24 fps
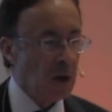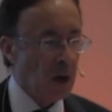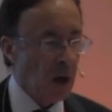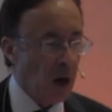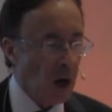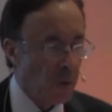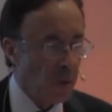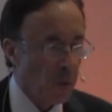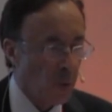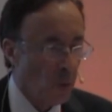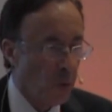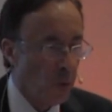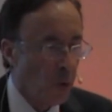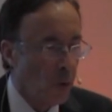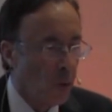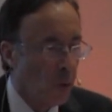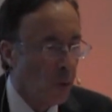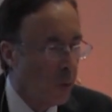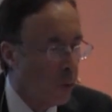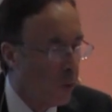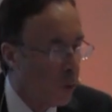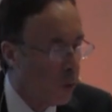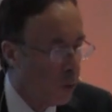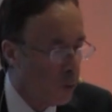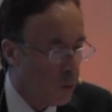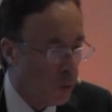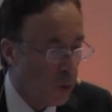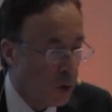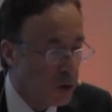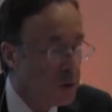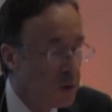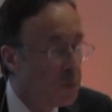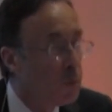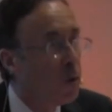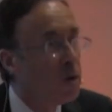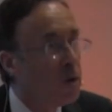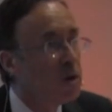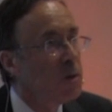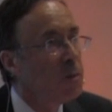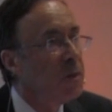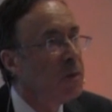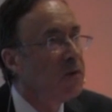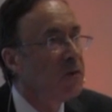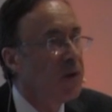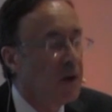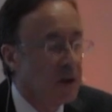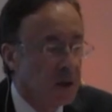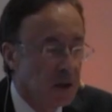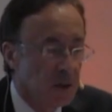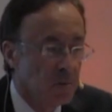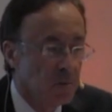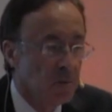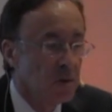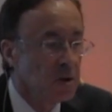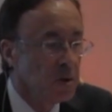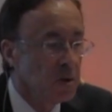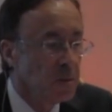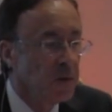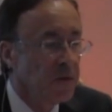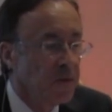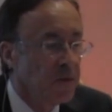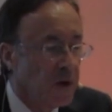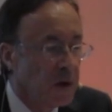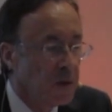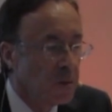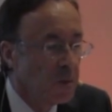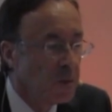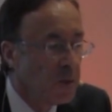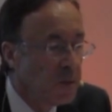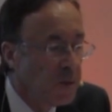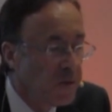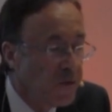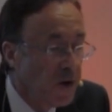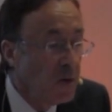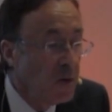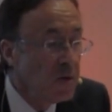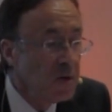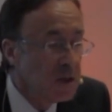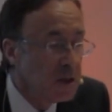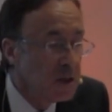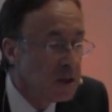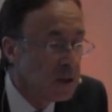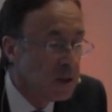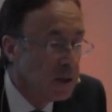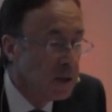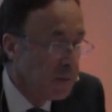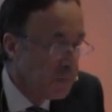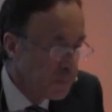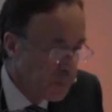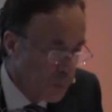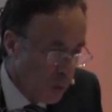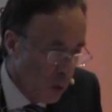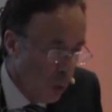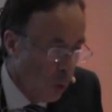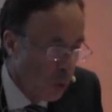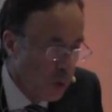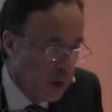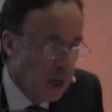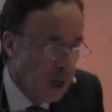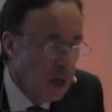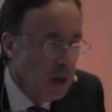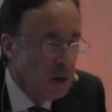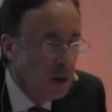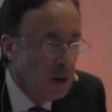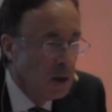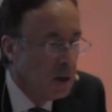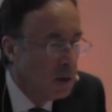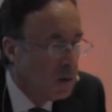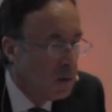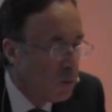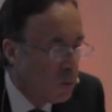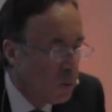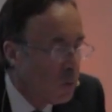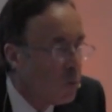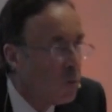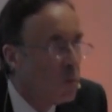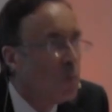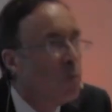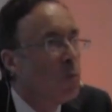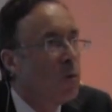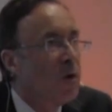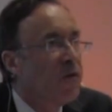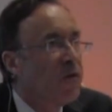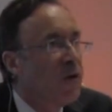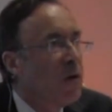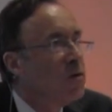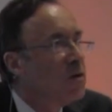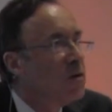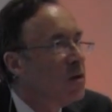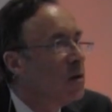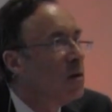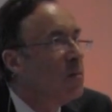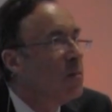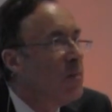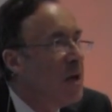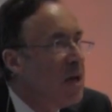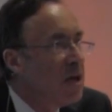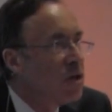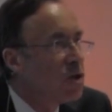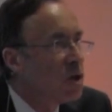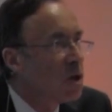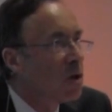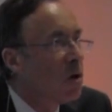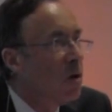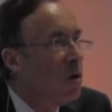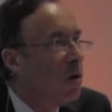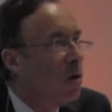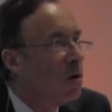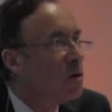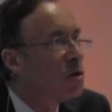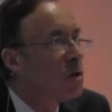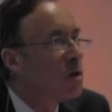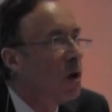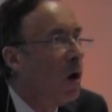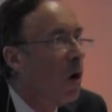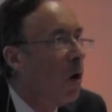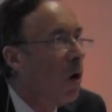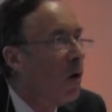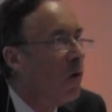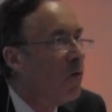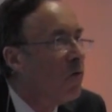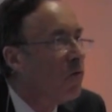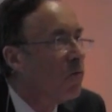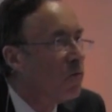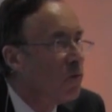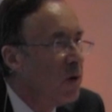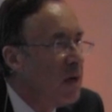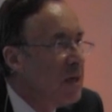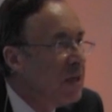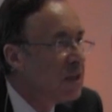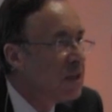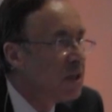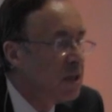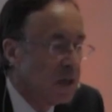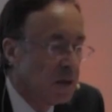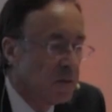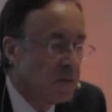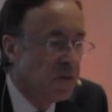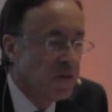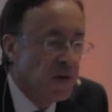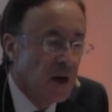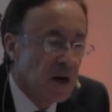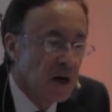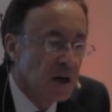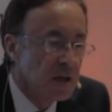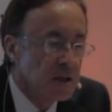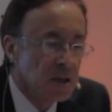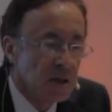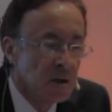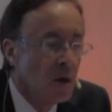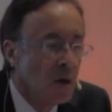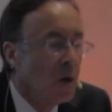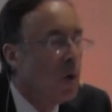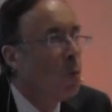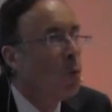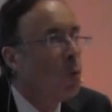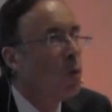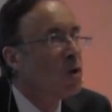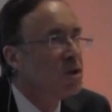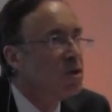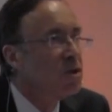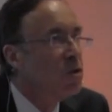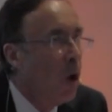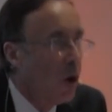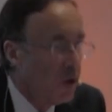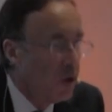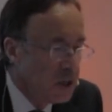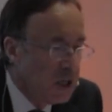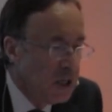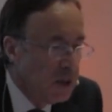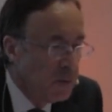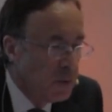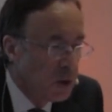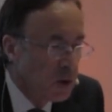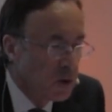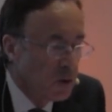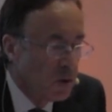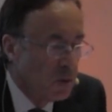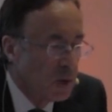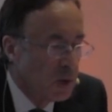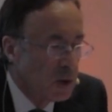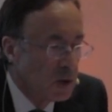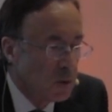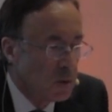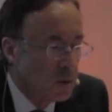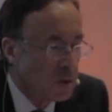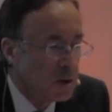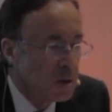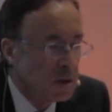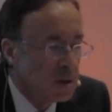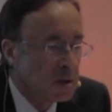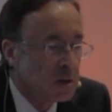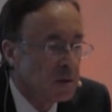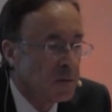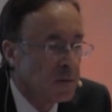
And what did we find? What did we find? We found that, we found that the major cause of raised serum ferritin was not hemochromatosis.